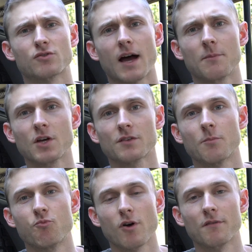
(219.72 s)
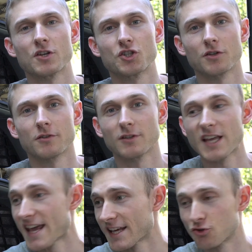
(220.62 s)
so I'm not a professional
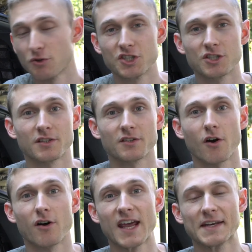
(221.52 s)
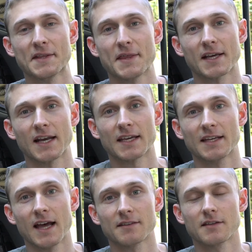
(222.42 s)
electrician or anything like
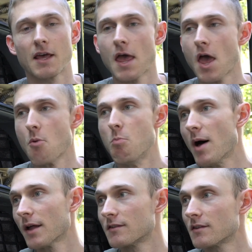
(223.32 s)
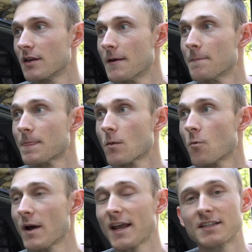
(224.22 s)
that, but
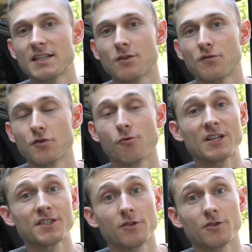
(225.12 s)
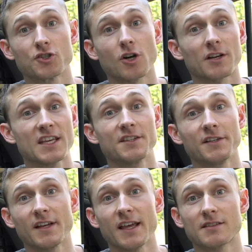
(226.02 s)
when I did a few research on
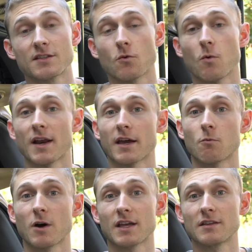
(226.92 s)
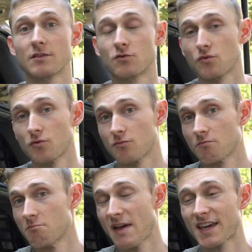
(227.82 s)
internet when I wanted to
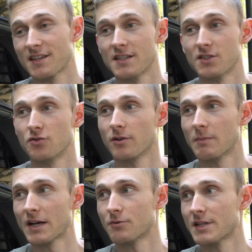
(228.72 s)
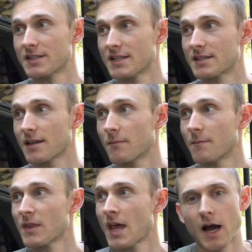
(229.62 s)
make this dual battery system,
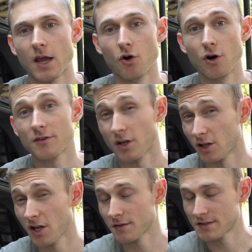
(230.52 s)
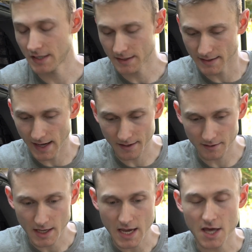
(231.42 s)
I heard a lot
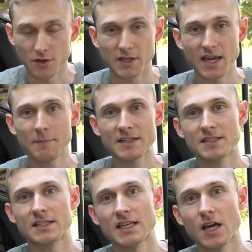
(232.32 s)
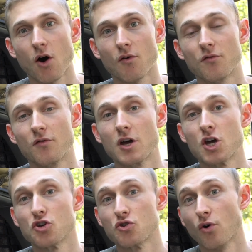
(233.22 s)
that the capacity of
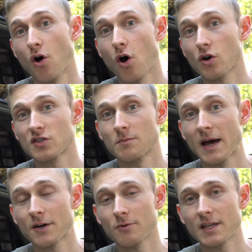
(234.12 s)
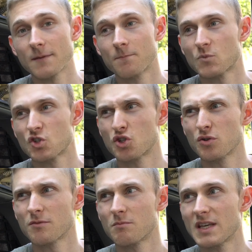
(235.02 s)
your aux battery
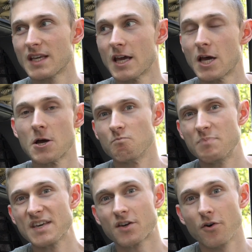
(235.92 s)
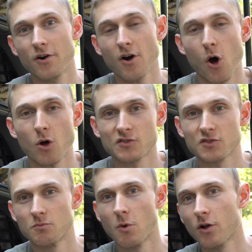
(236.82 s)
shouldn't be bigger or
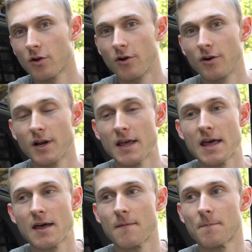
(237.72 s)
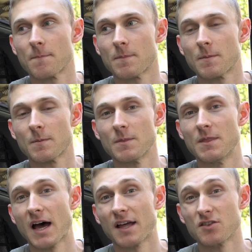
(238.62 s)
smaller
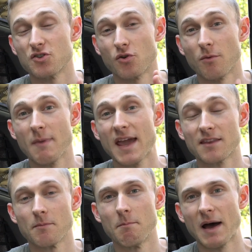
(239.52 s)
than your main